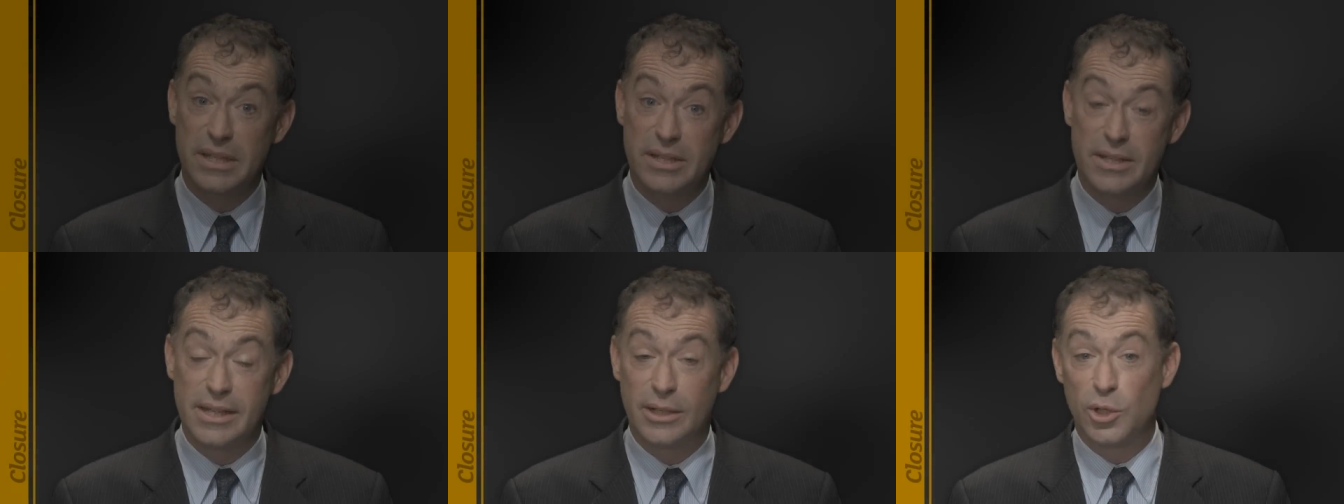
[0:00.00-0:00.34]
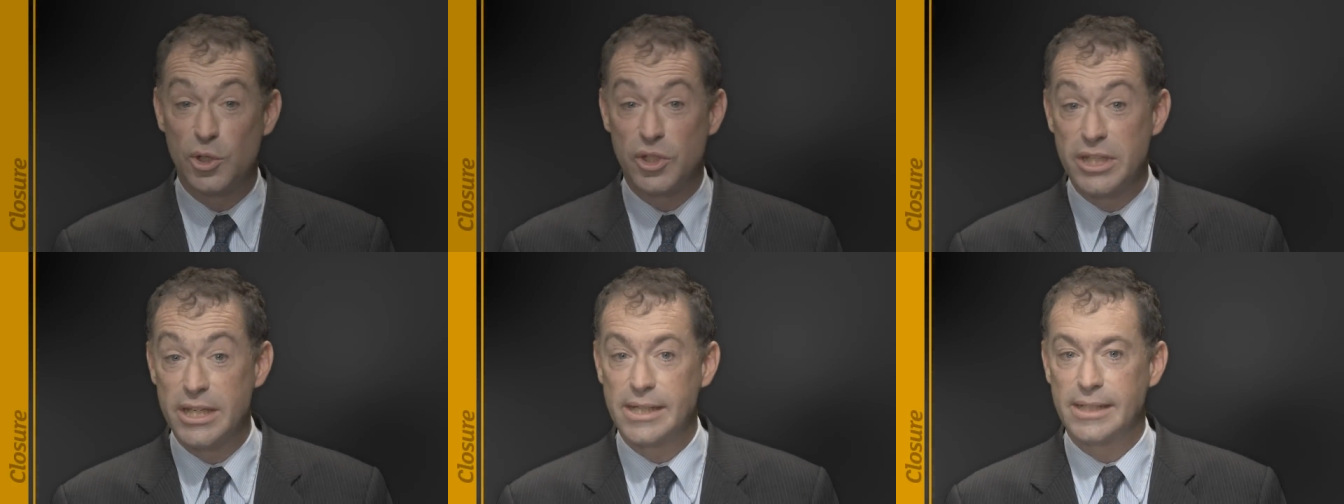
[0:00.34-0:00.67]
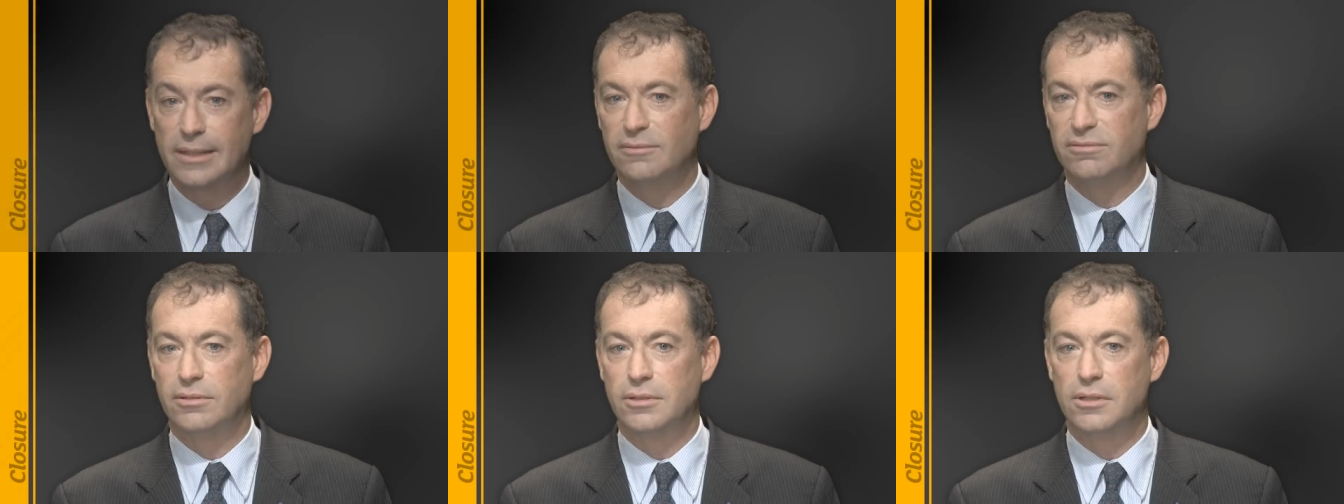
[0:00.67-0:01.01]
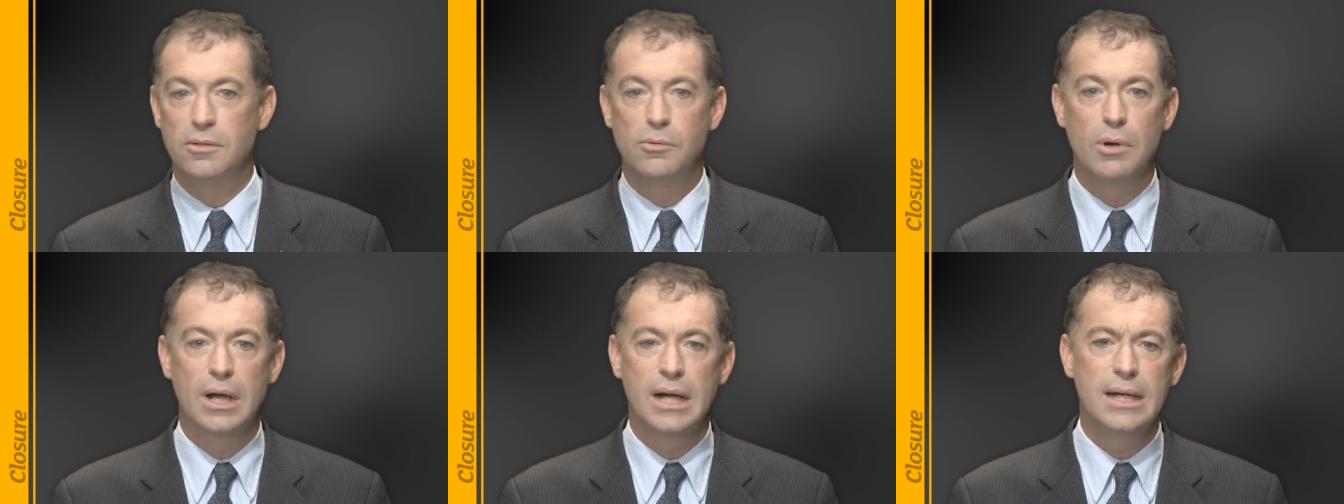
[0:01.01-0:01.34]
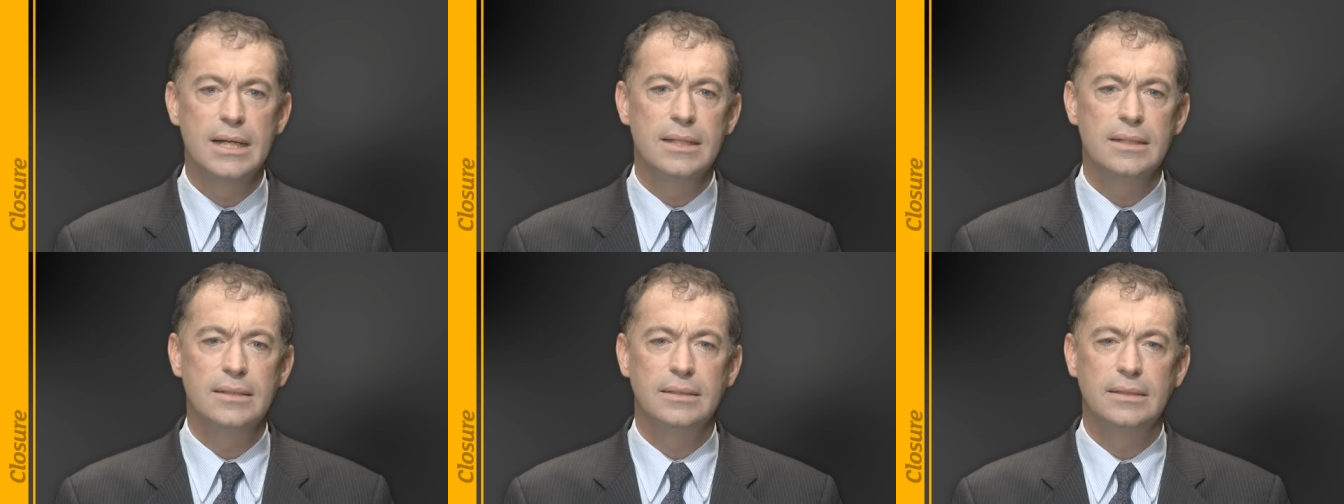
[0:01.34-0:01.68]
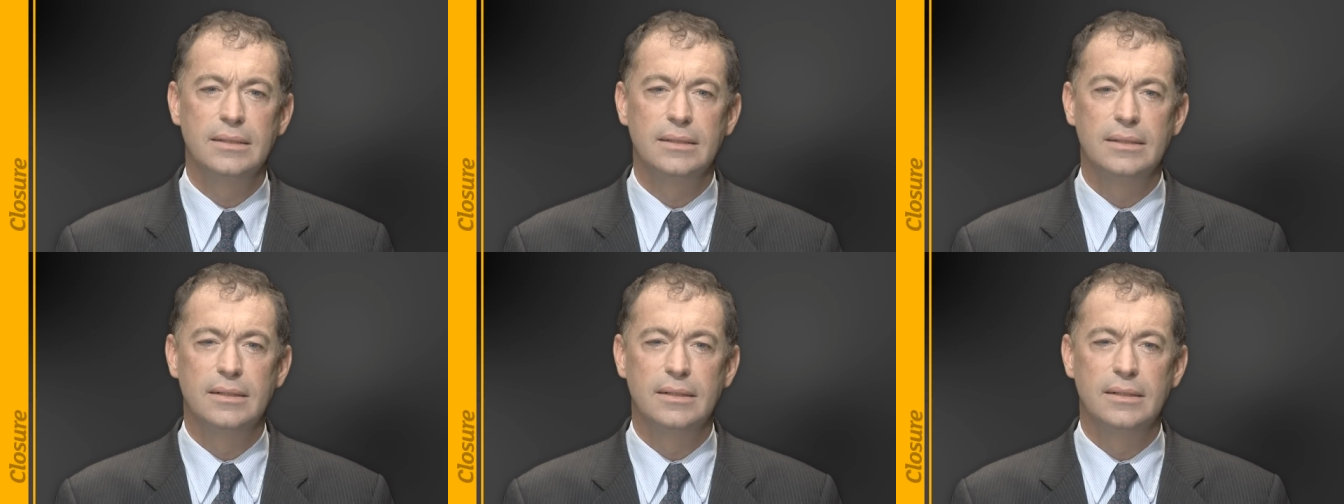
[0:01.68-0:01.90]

been negotiating for a while.